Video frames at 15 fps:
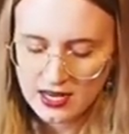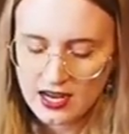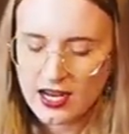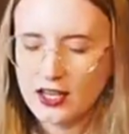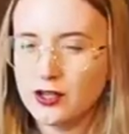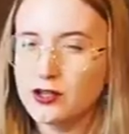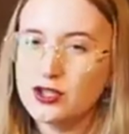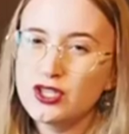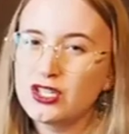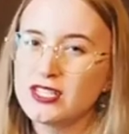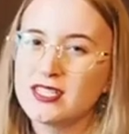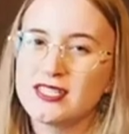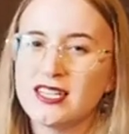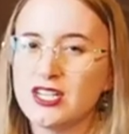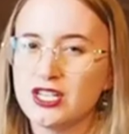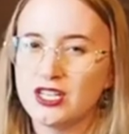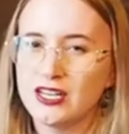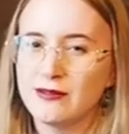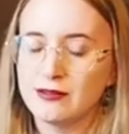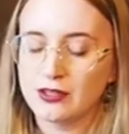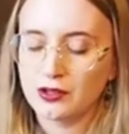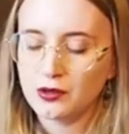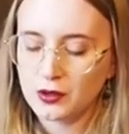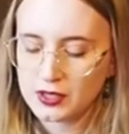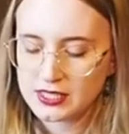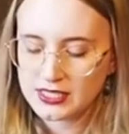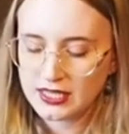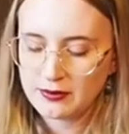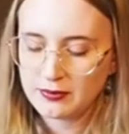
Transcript: I usually just cinch it in with a corset,